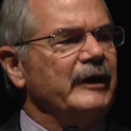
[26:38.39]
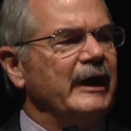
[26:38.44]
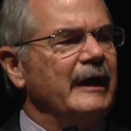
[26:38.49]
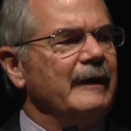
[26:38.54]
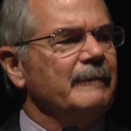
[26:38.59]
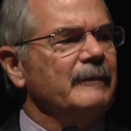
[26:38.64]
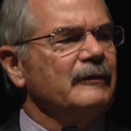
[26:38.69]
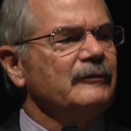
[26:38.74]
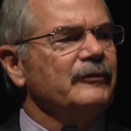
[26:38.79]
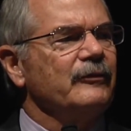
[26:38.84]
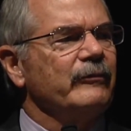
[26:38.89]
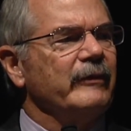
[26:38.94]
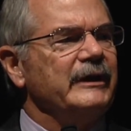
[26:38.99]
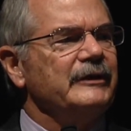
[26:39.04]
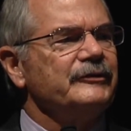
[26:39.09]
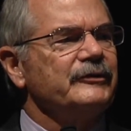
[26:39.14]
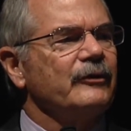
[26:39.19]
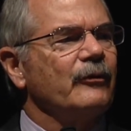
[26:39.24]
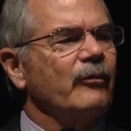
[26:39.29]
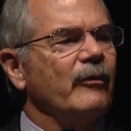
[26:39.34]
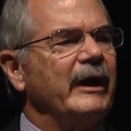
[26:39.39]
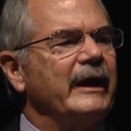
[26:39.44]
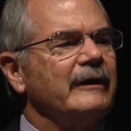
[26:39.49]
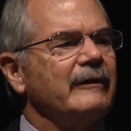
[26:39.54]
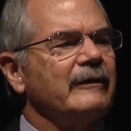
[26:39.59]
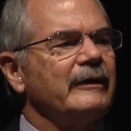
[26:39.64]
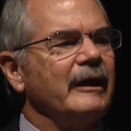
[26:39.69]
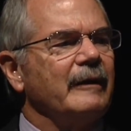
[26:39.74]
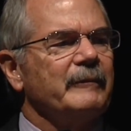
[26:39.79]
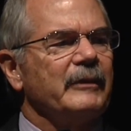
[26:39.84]
able to reach greater
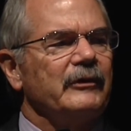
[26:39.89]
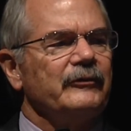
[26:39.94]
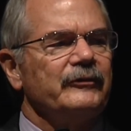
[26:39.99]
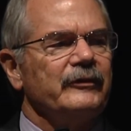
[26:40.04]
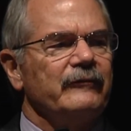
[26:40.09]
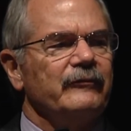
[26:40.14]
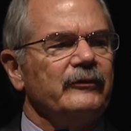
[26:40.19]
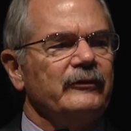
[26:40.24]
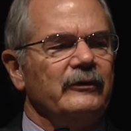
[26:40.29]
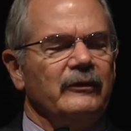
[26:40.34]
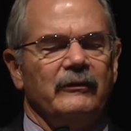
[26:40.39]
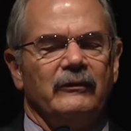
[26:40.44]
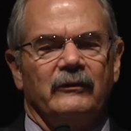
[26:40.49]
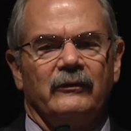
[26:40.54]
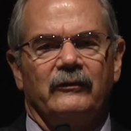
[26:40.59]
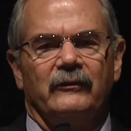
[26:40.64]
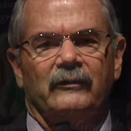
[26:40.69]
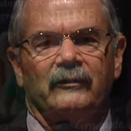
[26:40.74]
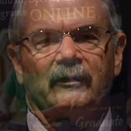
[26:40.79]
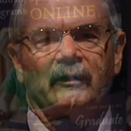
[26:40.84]
numbers of students